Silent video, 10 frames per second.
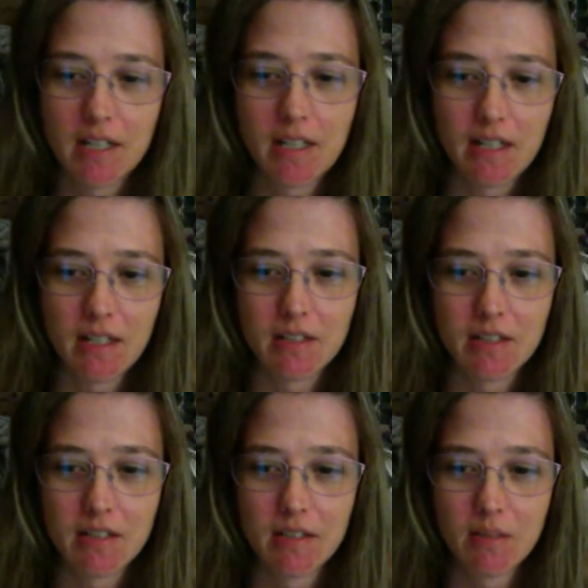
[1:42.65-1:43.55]

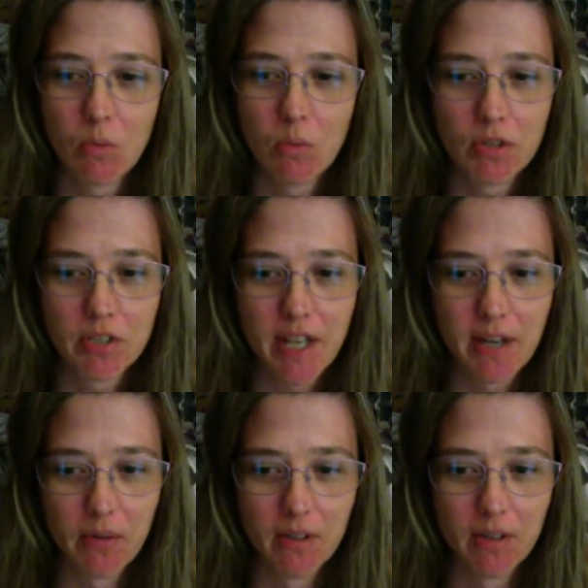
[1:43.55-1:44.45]
is more subtle.